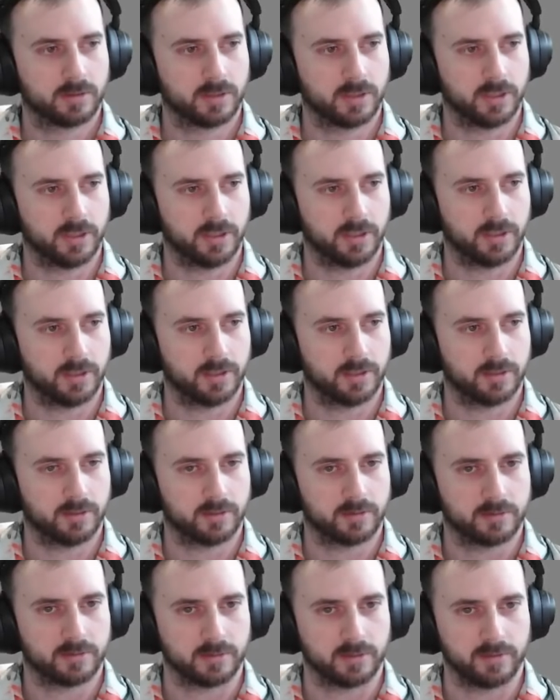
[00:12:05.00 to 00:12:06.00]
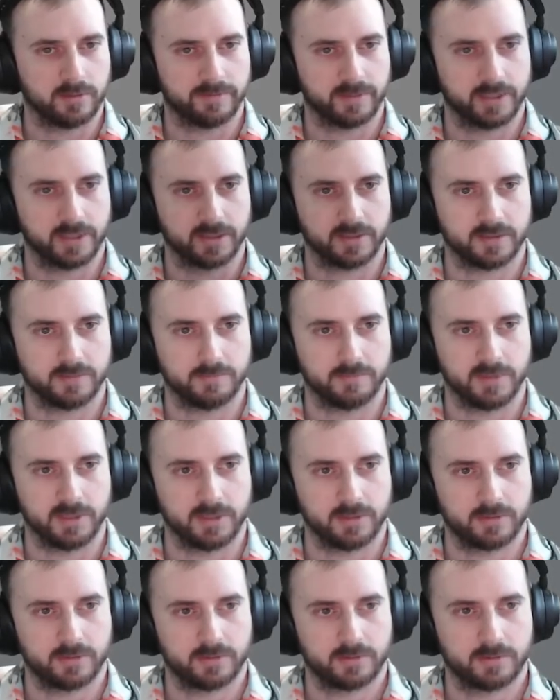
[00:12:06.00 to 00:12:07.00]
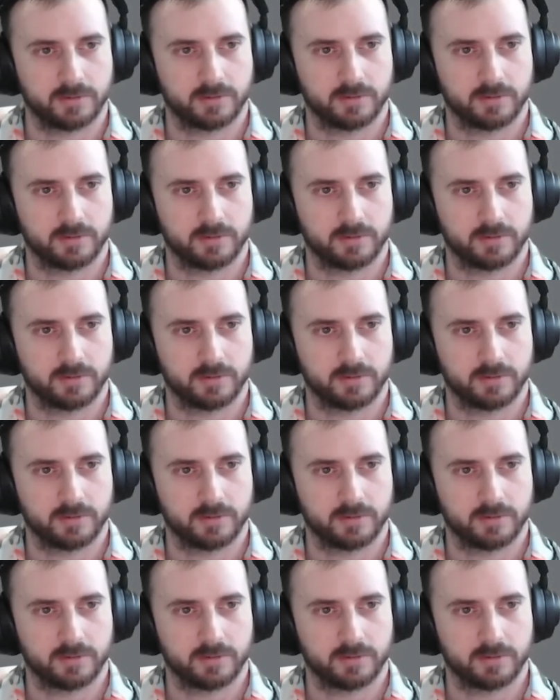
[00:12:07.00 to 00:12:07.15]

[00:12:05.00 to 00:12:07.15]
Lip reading: And save as mesh.